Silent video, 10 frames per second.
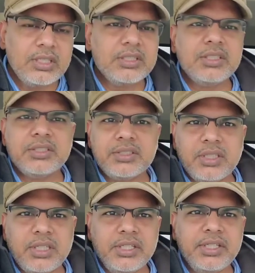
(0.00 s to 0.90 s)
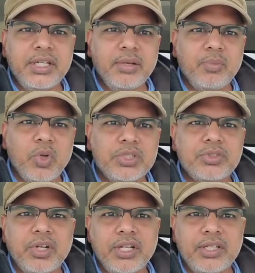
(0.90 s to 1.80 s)
these Indian employers to
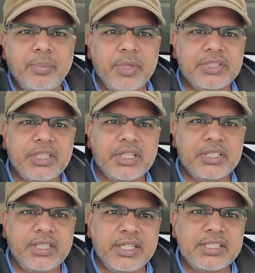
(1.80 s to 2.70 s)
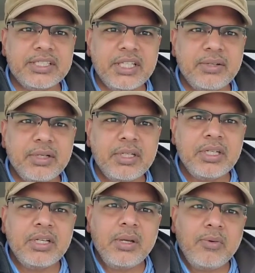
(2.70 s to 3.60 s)
run the paycheck. That is the
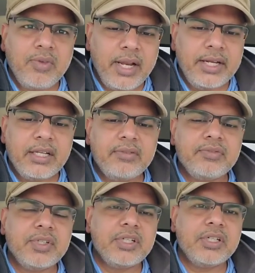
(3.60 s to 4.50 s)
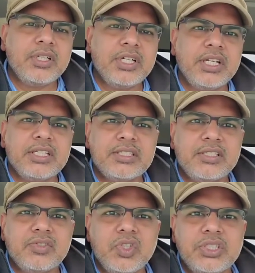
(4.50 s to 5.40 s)
plight of international
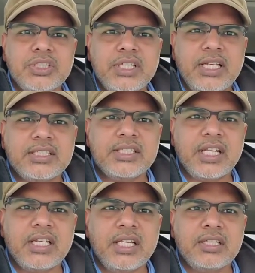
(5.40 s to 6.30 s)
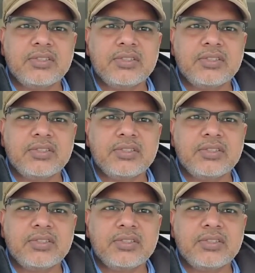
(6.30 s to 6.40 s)
students in Australia.